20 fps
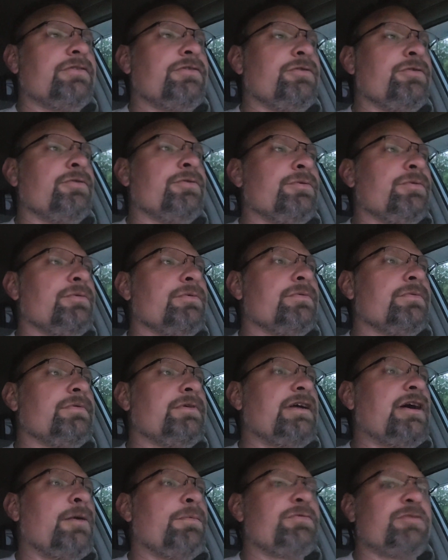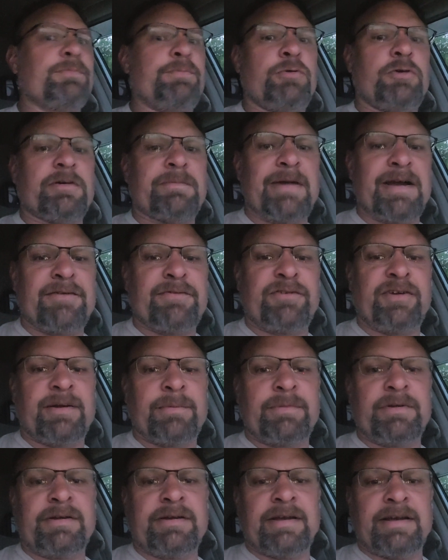to help support my
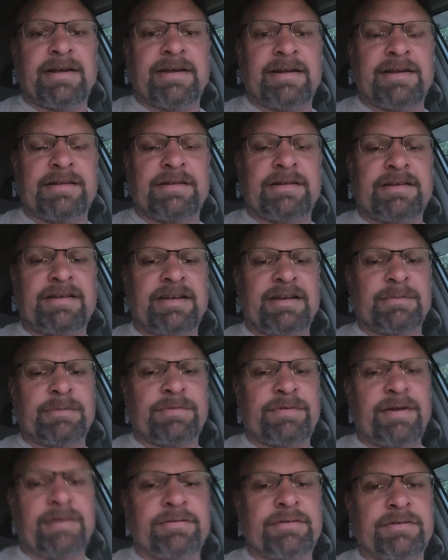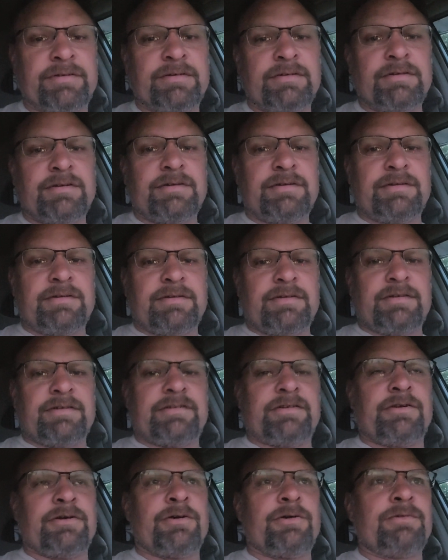family and the kingdom of heaven.
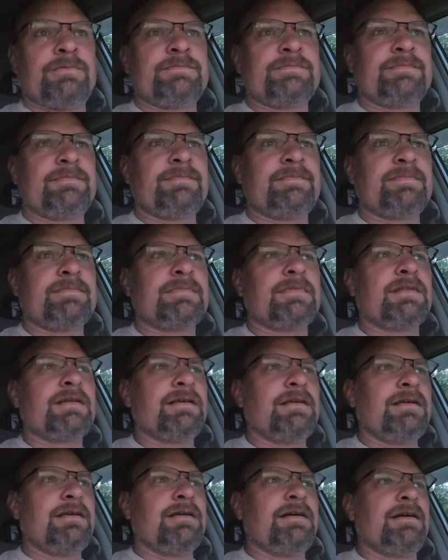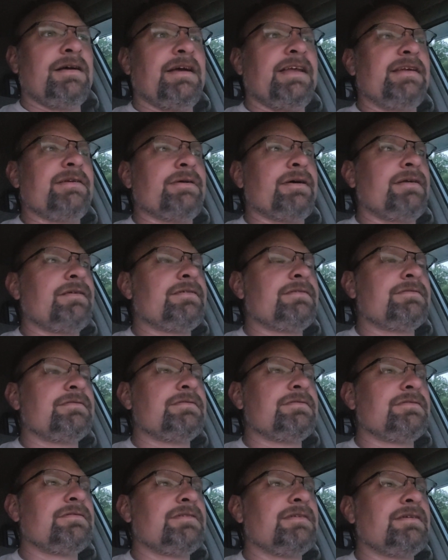So anyway,
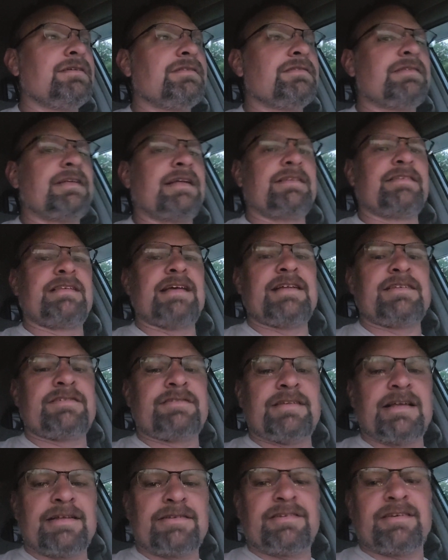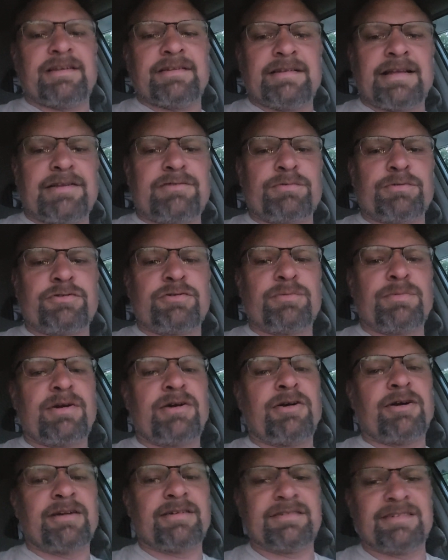that that's that's it. That's what's on my
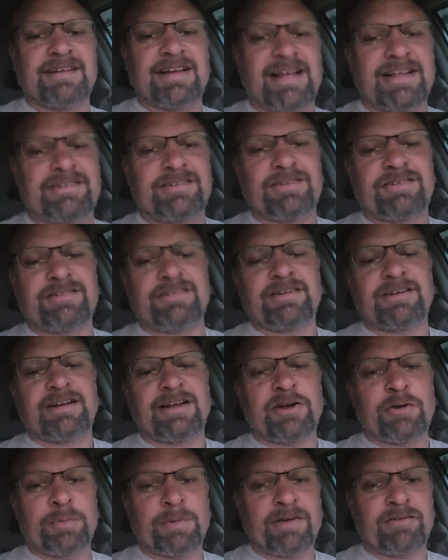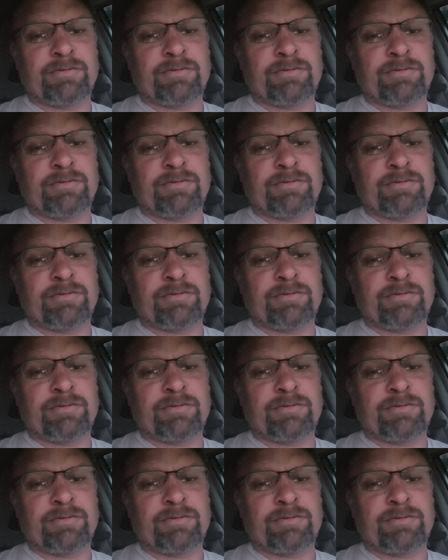heart. I just uh, I hope